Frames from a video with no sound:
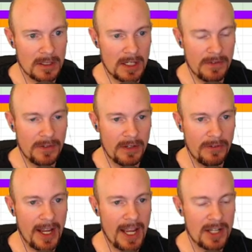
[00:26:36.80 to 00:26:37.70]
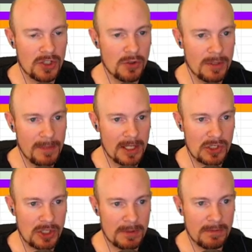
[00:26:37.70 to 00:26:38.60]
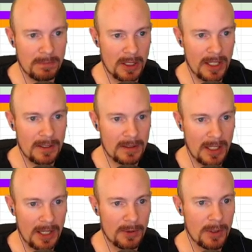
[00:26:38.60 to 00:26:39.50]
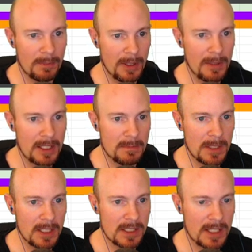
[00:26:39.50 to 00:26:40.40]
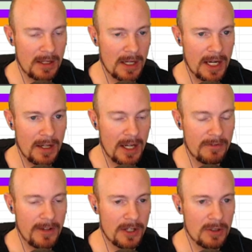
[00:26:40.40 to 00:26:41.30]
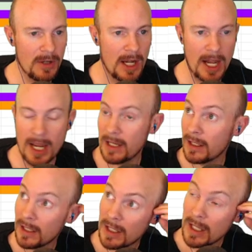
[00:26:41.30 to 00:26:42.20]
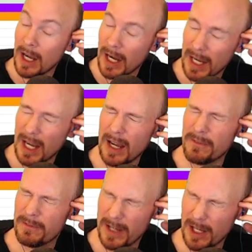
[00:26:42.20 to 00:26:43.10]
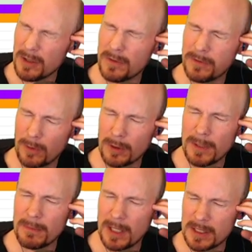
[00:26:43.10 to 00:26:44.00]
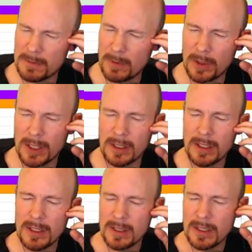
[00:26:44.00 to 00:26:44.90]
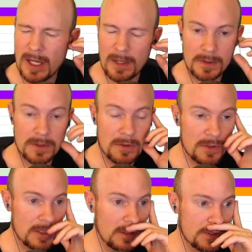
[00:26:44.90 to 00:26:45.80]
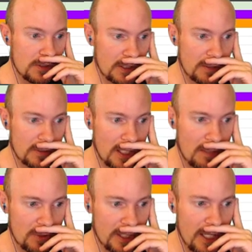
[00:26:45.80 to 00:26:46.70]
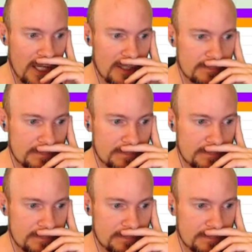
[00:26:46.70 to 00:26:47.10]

if if I had to choose a Mantis ship to play, I would want to play Mantis B because I, I, I value high, I value four man Mantis boarding, and the two shields early game really high.